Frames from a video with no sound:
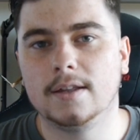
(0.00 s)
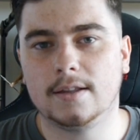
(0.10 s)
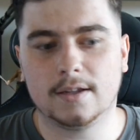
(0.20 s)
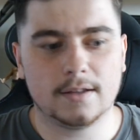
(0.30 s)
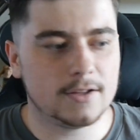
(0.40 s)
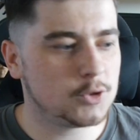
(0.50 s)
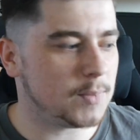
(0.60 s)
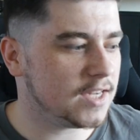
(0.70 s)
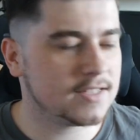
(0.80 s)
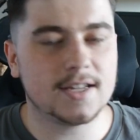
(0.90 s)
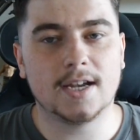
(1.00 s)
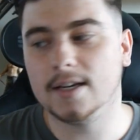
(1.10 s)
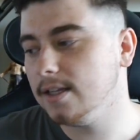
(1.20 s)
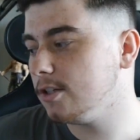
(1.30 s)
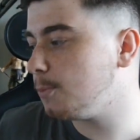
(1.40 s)
the space that I
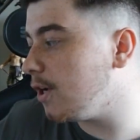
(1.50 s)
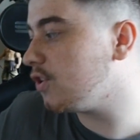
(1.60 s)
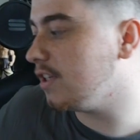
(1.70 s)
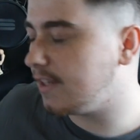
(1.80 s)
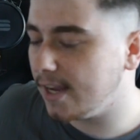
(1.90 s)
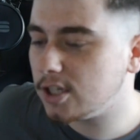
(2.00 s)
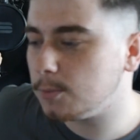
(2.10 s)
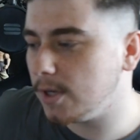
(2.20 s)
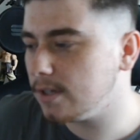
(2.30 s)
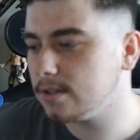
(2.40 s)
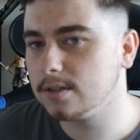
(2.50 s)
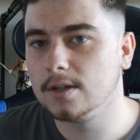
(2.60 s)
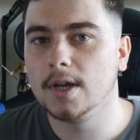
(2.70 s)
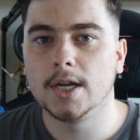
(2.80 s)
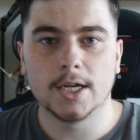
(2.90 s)
need, especially desk space.
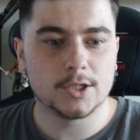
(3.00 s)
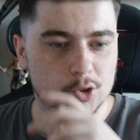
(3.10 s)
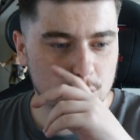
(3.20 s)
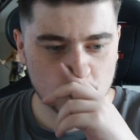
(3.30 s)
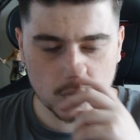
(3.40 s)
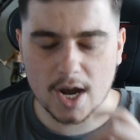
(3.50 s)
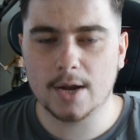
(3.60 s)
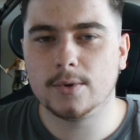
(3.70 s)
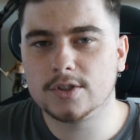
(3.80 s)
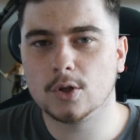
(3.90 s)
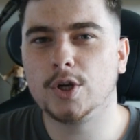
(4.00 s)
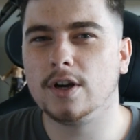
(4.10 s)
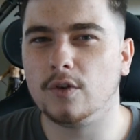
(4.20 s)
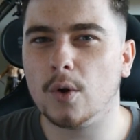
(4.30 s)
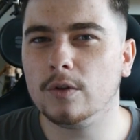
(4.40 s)
So I was looking
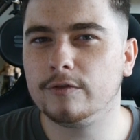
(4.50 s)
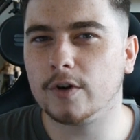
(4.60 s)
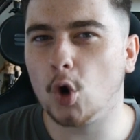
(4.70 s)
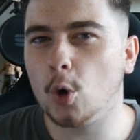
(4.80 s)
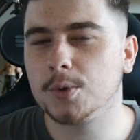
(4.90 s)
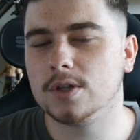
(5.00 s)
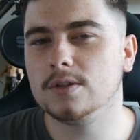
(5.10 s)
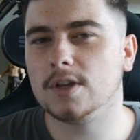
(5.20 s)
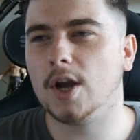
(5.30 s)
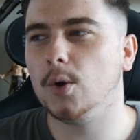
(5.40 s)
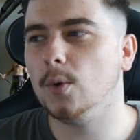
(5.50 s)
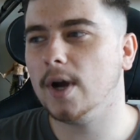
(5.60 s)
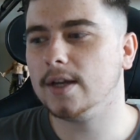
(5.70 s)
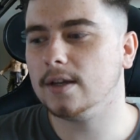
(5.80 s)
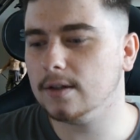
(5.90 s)
around for options of how
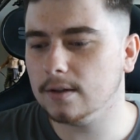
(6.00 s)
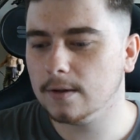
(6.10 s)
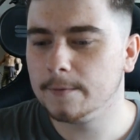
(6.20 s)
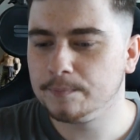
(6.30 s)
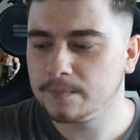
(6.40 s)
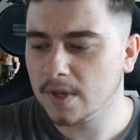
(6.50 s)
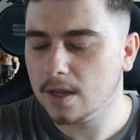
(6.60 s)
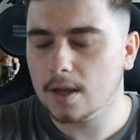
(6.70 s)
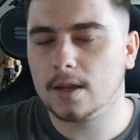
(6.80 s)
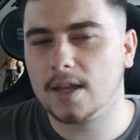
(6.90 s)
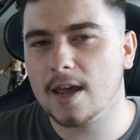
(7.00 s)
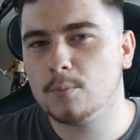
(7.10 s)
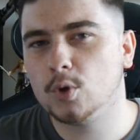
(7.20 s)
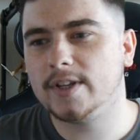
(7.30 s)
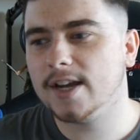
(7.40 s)
I can get
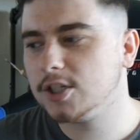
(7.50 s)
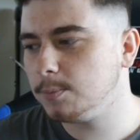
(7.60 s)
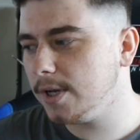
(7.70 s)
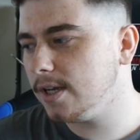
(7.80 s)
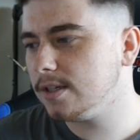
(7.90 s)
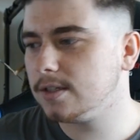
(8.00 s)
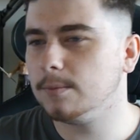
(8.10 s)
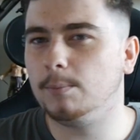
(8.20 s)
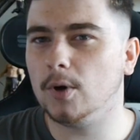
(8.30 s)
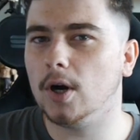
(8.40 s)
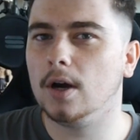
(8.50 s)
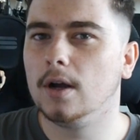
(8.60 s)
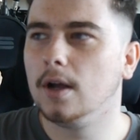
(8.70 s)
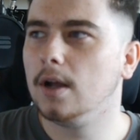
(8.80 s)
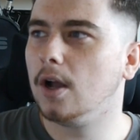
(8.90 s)
more desk space but
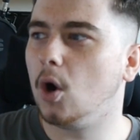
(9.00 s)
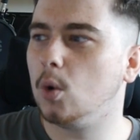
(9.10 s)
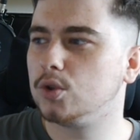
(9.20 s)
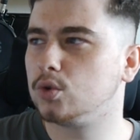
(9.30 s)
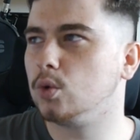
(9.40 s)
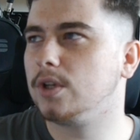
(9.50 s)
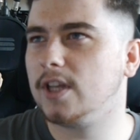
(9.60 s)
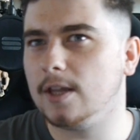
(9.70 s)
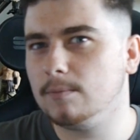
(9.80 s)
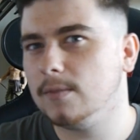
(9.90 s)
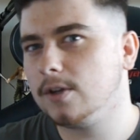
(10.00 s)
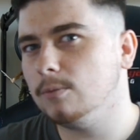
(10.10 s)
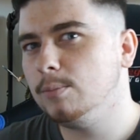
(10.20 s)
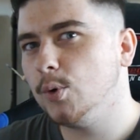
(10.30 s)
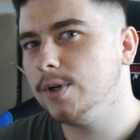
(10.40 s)
also keep the
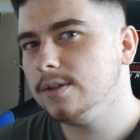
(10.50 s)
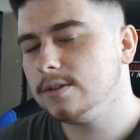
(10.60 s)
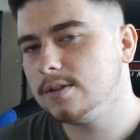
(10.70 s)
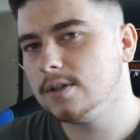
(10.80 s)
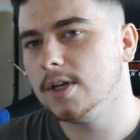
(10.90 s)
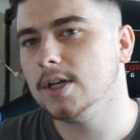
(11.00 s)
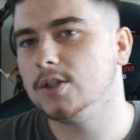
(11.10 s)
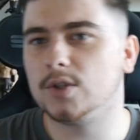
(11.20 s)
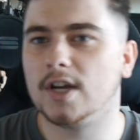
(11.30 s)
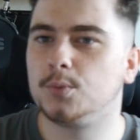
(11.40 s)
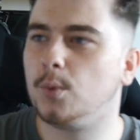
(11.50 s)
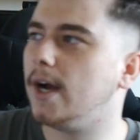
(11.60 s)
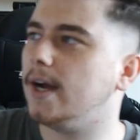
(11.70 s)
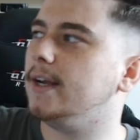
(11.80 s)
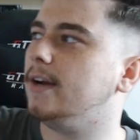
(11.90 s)
components. So that's
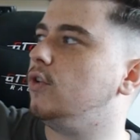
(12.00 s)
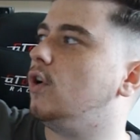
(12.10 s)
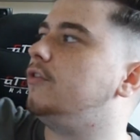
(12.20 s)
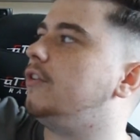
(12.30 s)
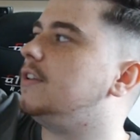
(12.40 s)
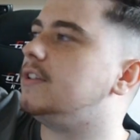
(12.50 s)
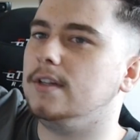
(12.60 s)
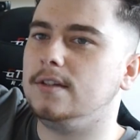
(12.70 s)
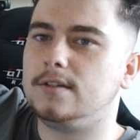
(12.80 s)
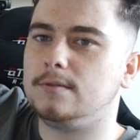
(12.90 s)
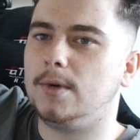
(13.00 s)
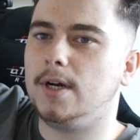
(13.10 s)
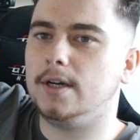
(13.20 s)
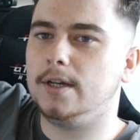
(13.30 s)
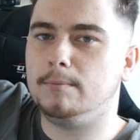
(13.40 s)
why I've got, for instance,
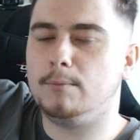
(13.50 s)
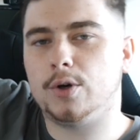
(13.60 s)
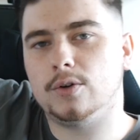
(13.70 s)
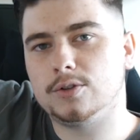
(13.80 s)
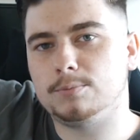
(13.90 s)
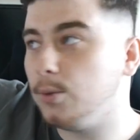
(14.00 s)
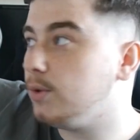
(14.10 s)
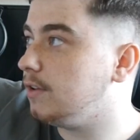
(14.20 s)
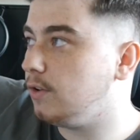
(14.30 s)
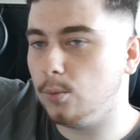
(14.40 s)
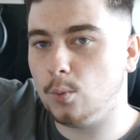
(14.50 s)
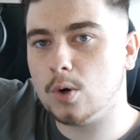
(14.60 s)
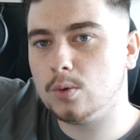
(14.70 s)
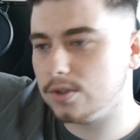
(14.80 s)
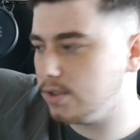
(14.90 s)
my monitors mounted to the
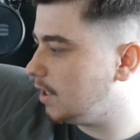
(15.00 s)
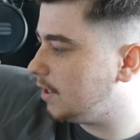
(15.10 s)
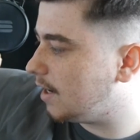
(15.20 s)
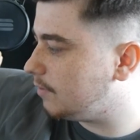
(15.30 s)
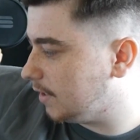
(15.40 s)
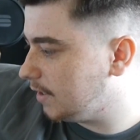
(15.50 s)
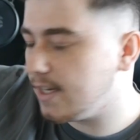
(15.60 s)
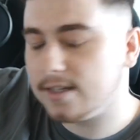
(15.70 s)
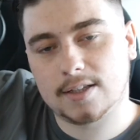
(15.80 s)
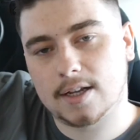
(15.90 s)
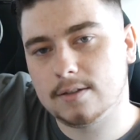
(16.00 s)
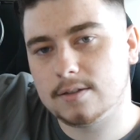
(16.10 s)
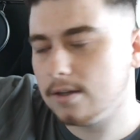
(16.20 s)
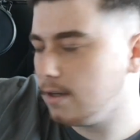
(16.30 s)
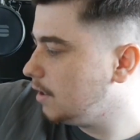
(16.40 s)
walls instead of having the desk
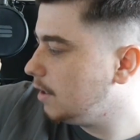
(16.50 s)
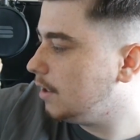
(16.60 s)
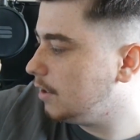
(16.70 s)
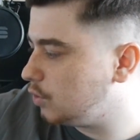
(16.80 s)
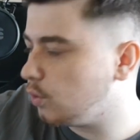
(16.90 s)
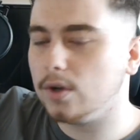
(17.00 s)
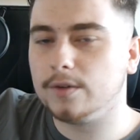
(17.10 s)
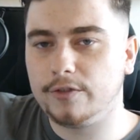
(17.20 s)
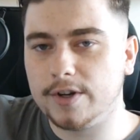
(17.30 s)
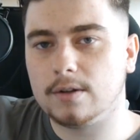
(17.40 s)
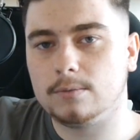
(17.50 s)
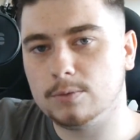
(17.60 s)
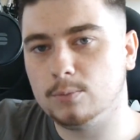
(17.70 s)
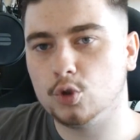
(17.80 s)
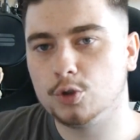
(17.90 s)
stands, so it frees up
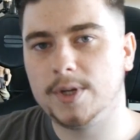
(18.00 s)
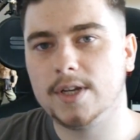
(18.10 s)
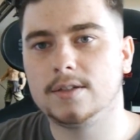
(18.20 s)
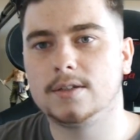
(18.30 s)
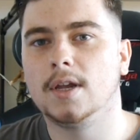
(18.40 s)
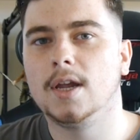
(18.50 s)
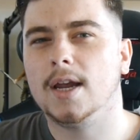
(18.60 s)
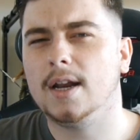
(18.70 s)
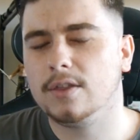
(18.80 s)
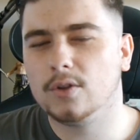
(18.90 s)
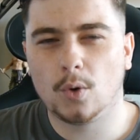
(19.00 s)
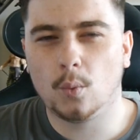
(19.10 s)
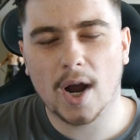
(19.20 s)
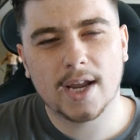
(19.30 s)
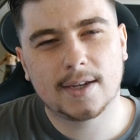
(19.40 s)
some more space. And I thought,
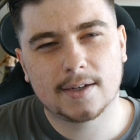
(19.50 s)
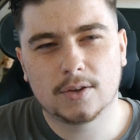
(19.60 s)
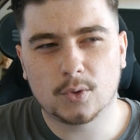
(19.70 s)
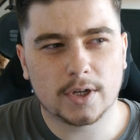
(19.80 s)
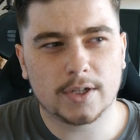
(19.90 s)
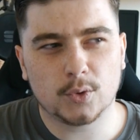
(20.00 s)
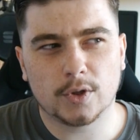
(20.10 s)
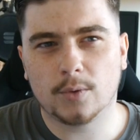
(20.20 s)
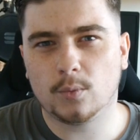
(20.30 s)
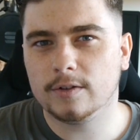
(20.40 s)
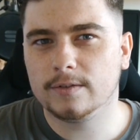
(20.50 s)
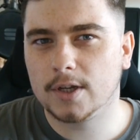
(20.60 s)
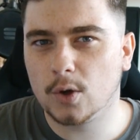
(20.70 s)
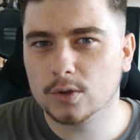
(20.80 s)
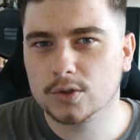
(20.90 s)
why don't I do that with the
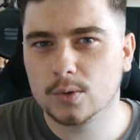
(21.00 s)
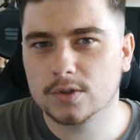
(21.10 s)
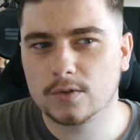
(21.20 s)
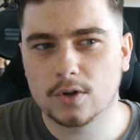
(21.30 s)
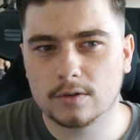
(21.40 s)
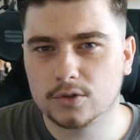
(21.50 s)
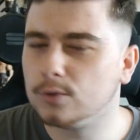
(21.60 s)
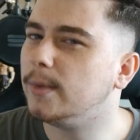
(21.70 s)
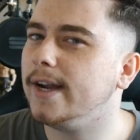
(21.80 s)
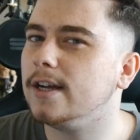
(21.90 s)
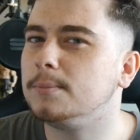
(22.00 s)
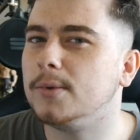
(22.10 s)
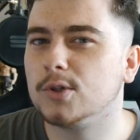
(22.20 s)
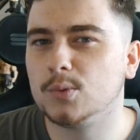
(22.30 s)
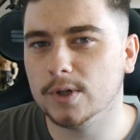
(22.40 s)
consoles I've got, so my
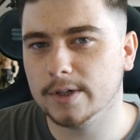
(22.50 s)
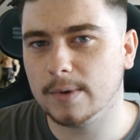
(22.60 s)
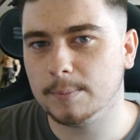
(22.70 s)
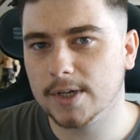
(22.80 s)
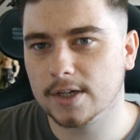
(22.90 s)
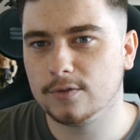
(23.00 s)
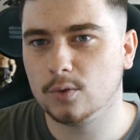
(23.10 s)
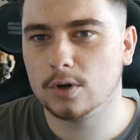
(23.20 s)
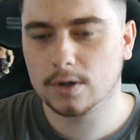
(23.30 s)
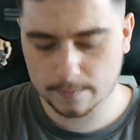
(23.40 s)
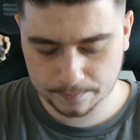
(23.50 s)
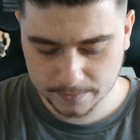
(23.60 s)
Xbox One and my PS4.